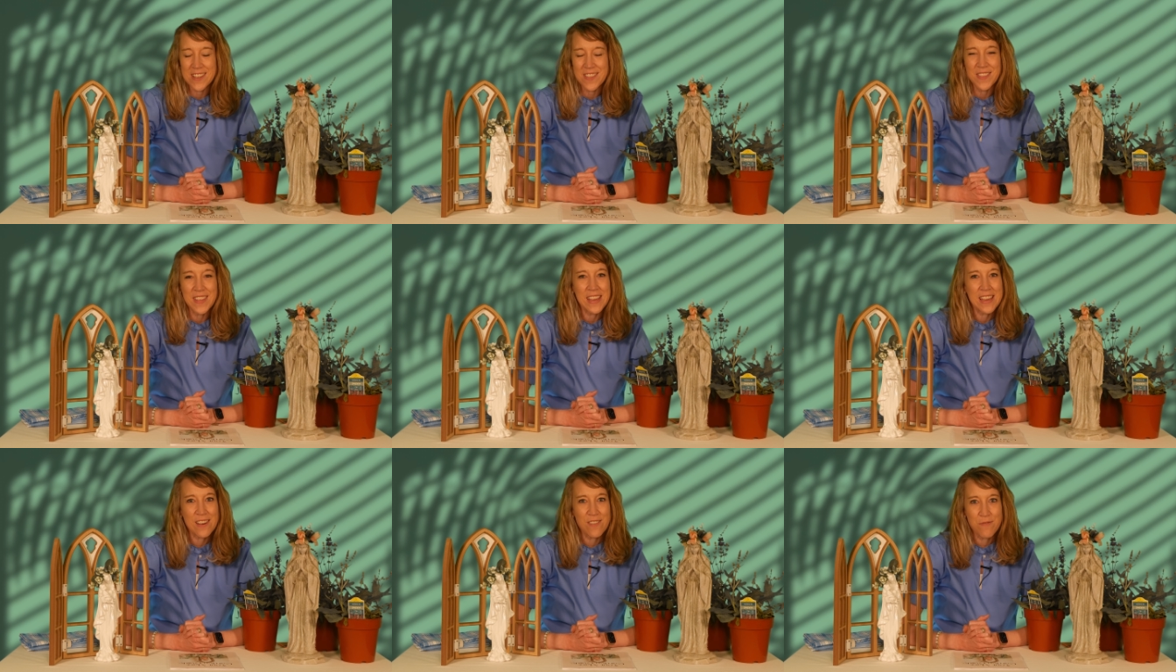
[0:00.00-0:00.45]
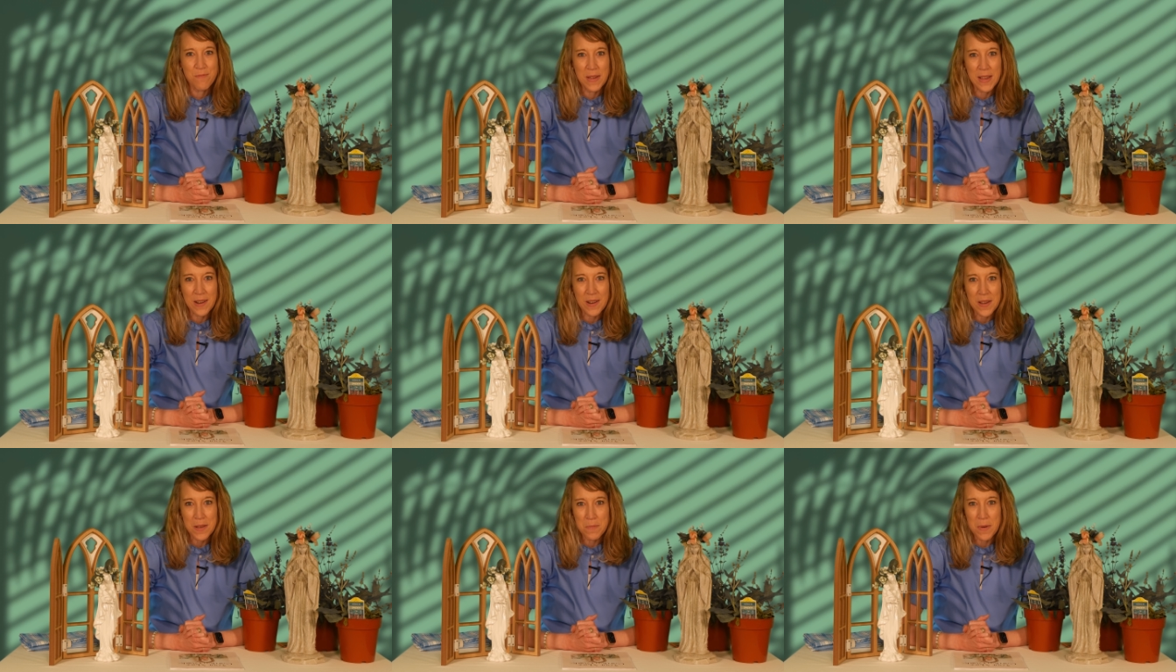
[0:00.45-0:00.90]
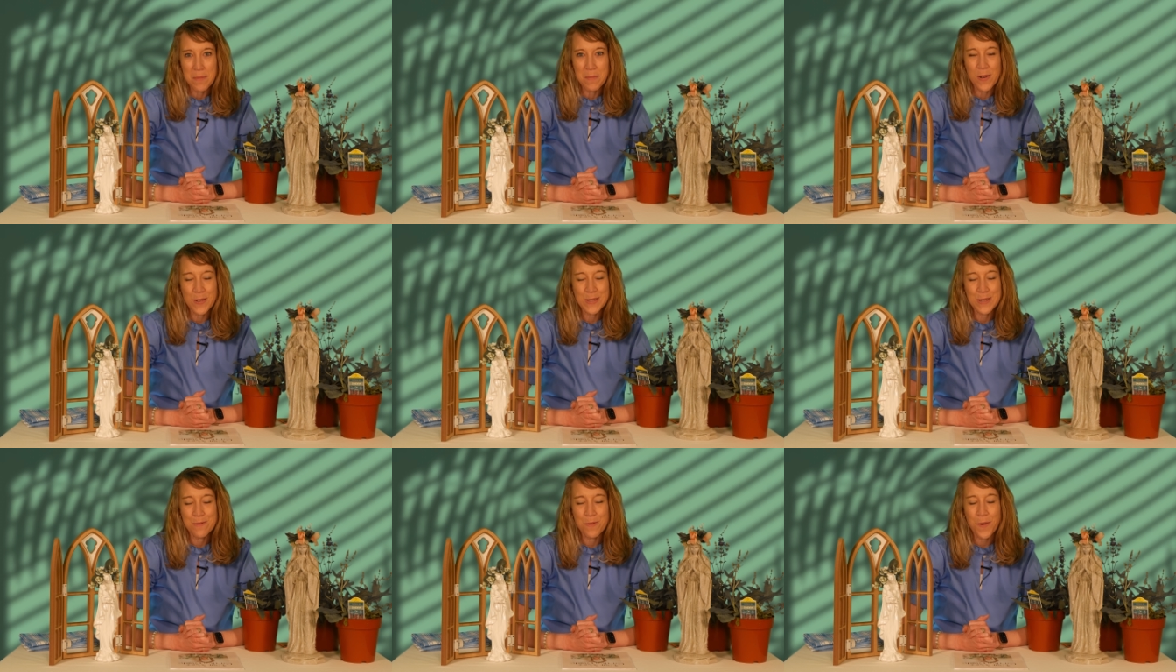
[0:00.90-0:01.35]
think of Mary, but
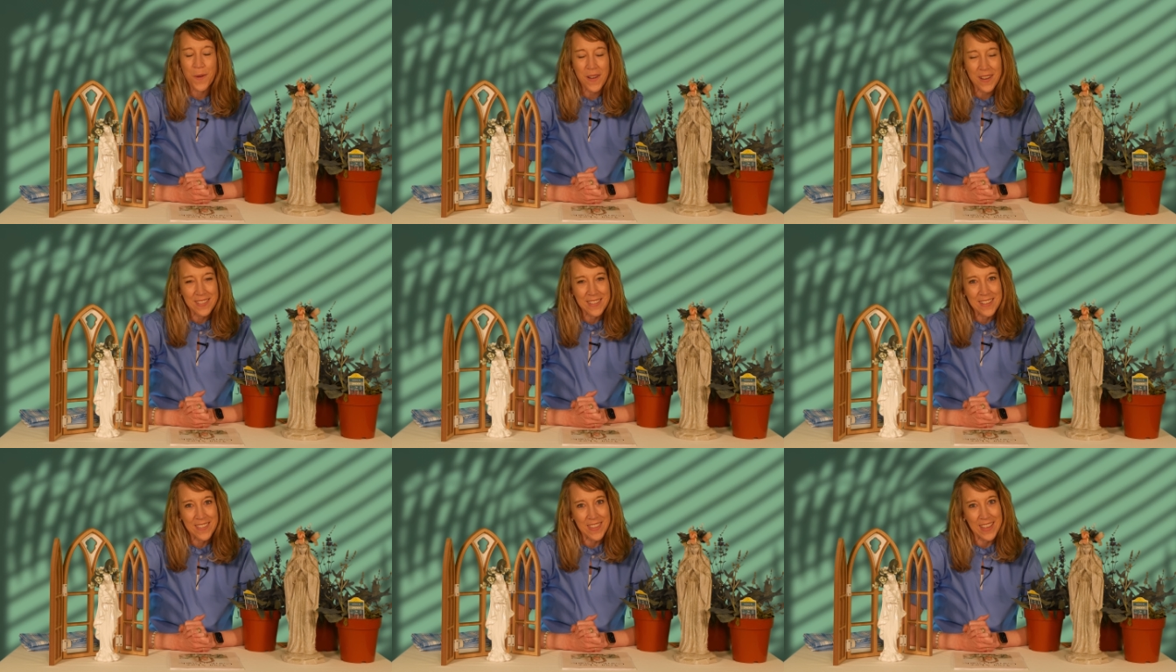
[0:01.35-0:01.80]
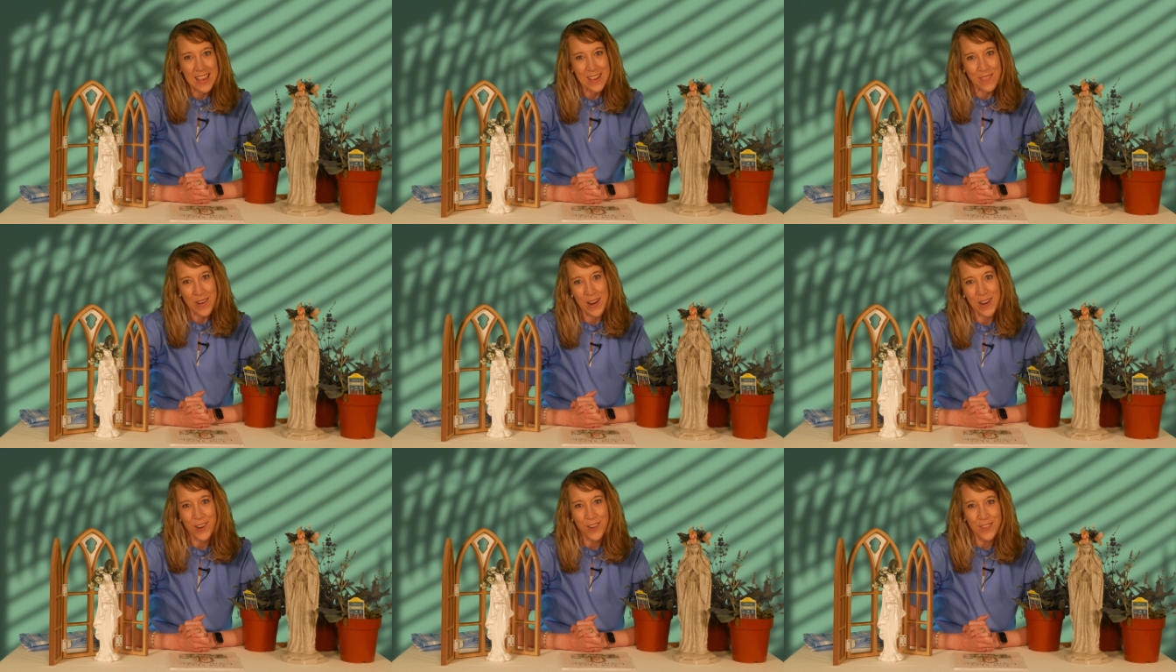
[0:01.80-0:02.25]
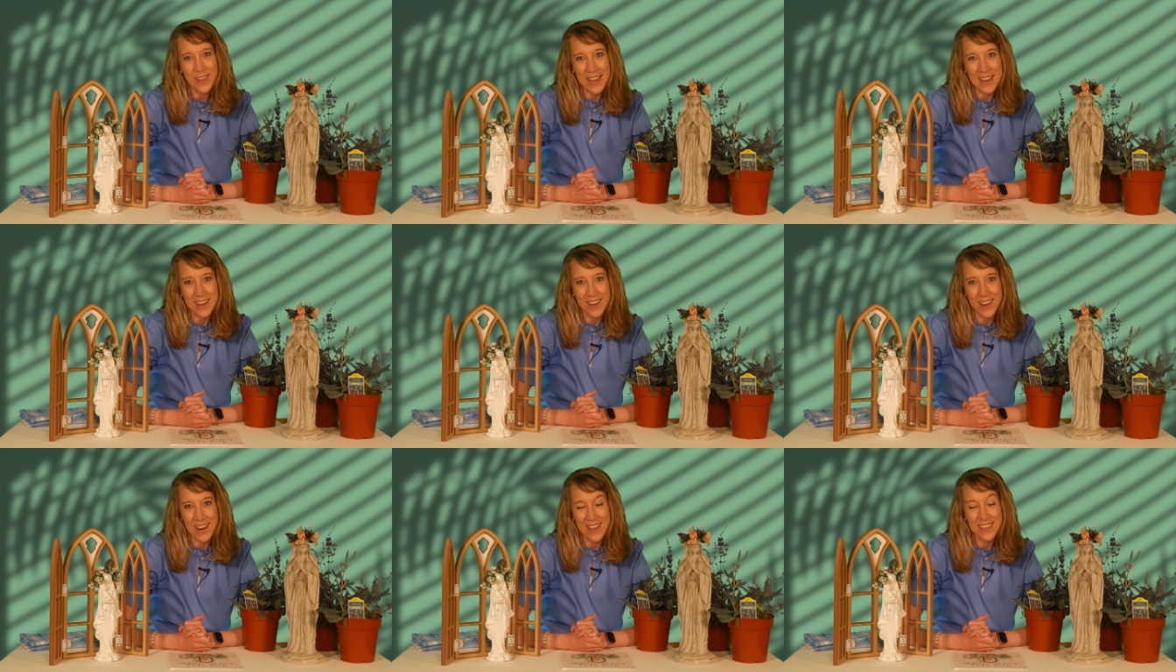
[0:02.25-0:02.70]
most importantly, think of our
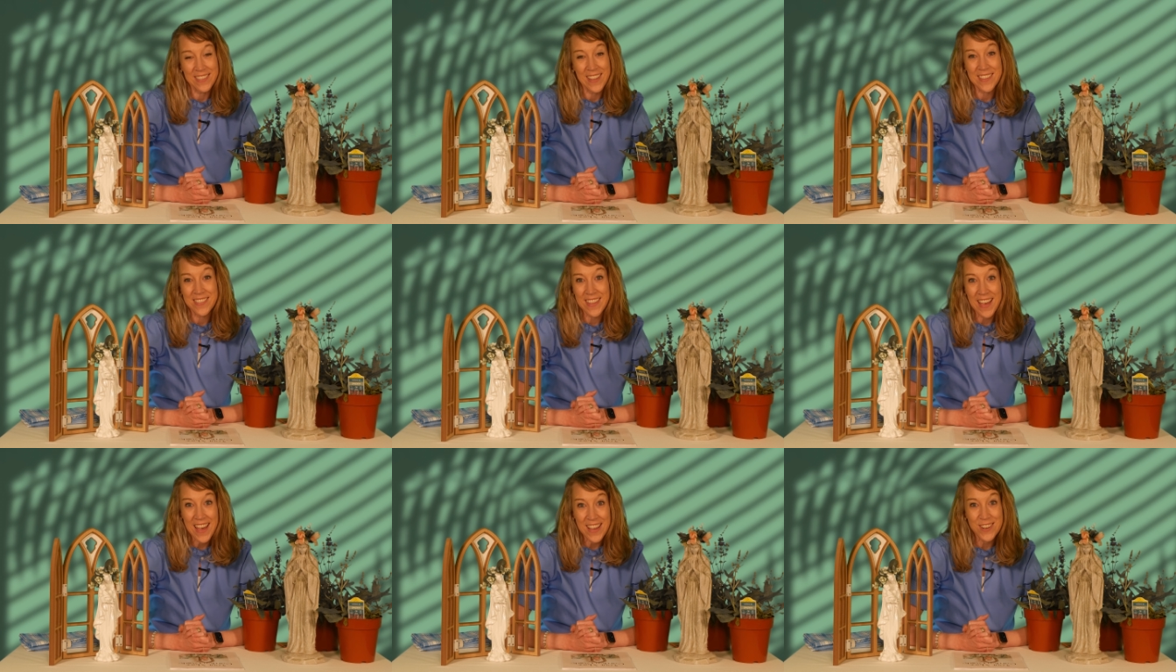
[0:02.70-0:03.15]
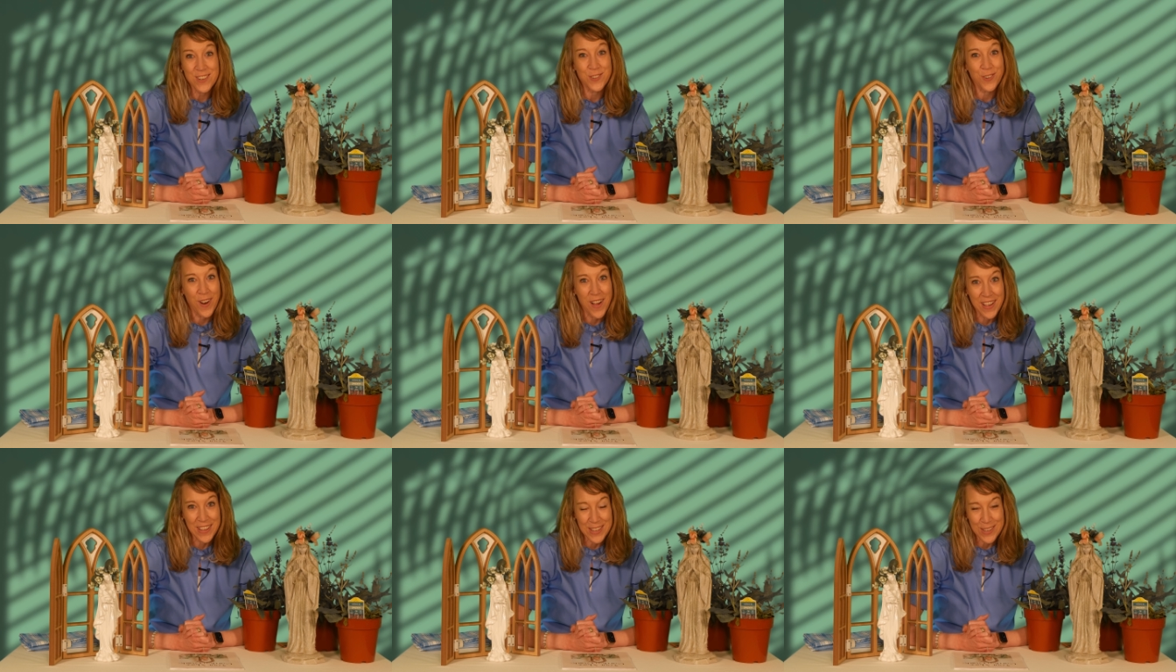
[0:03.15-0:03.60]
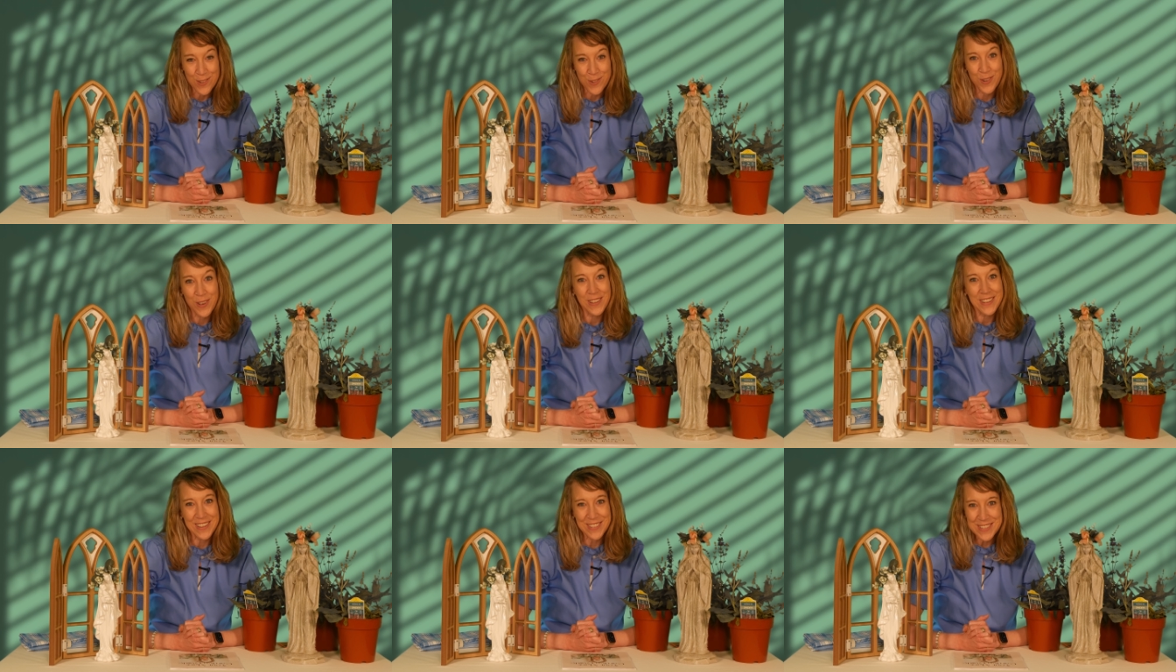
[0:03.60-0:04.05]
Creator and let that draw you
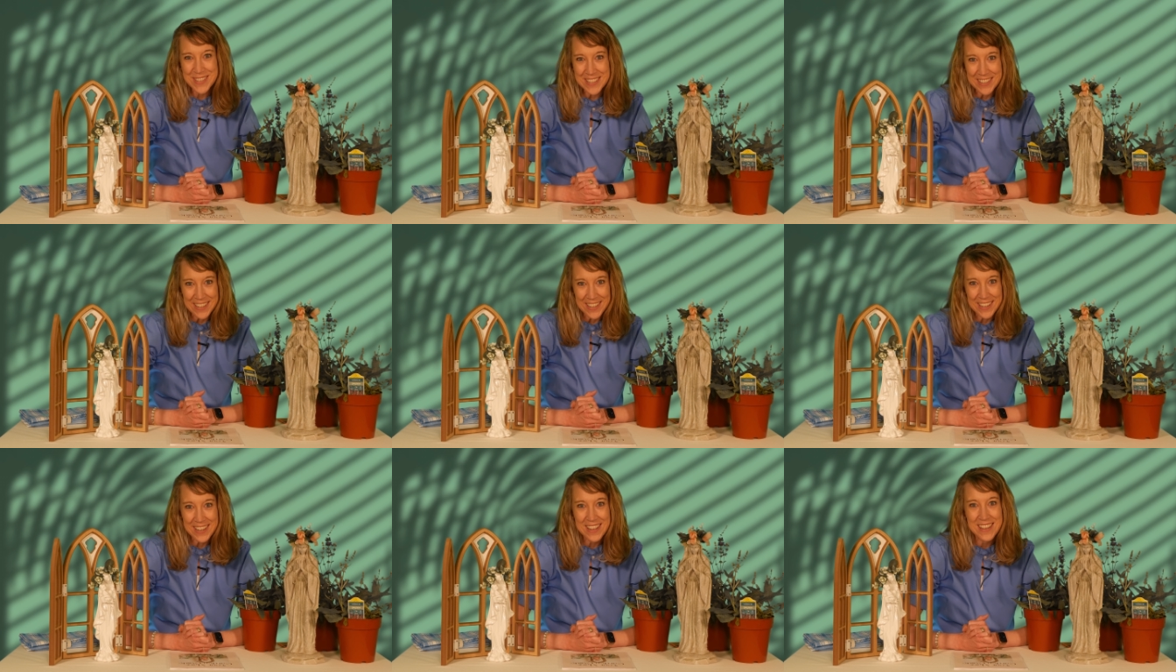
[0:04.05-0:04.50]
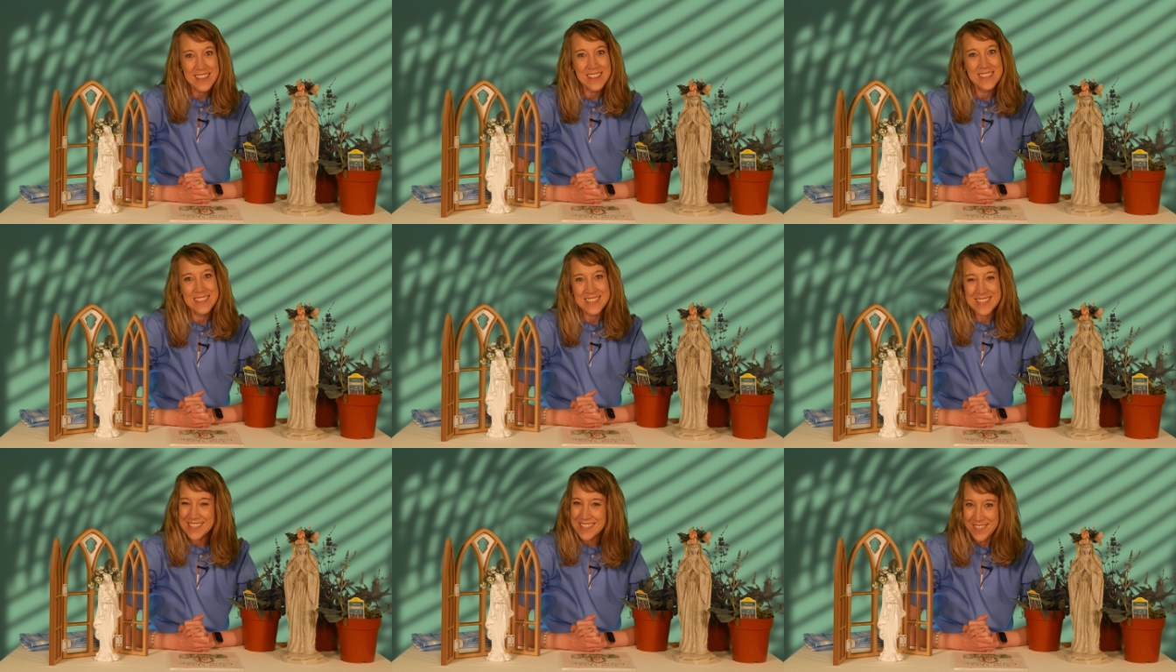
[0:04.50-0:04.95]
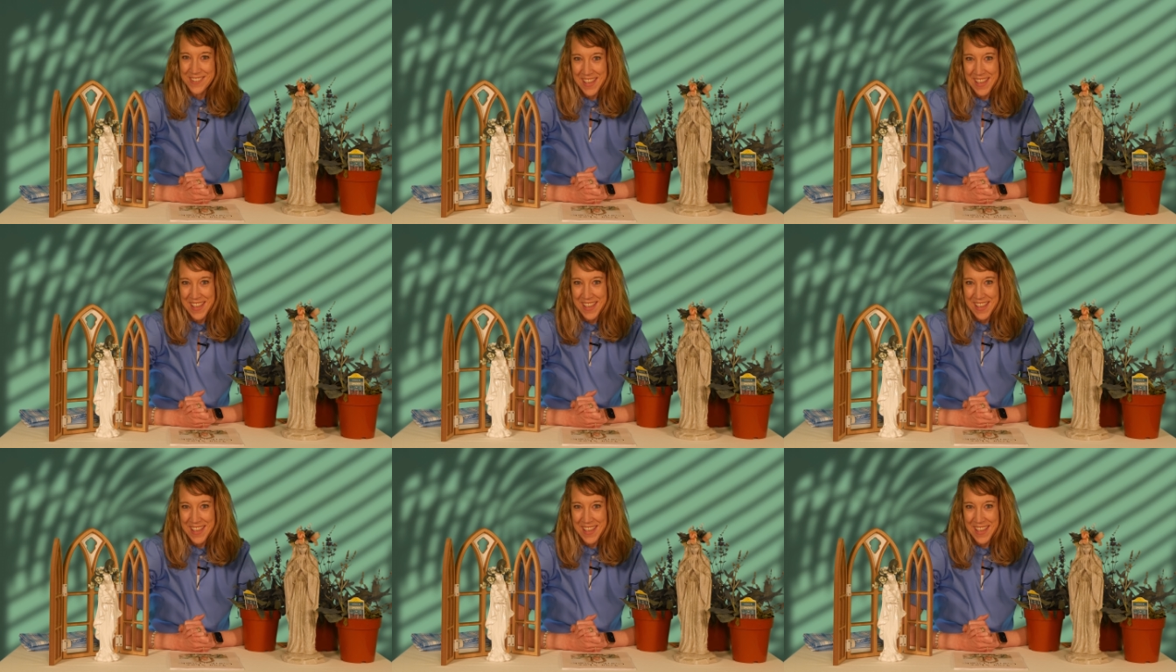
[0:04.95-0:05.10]
closer to